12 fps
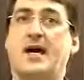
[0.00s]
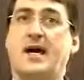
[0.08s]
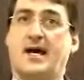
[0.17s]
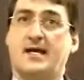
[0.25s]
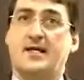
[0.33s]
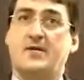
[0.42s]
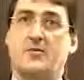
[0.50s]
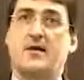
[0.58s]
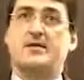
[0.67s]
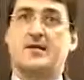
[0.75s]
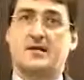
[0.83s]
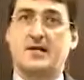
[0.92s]
and he
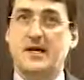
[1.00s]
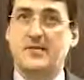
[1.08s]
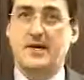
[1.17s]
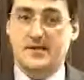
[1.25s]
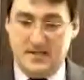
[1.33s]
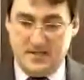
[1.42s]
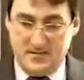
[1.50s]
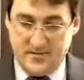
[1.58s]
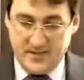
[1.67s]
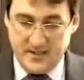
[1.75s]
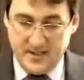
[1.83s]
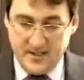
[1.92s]
went to claim on
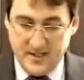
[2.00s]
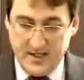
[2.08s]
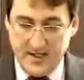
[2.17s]
disability,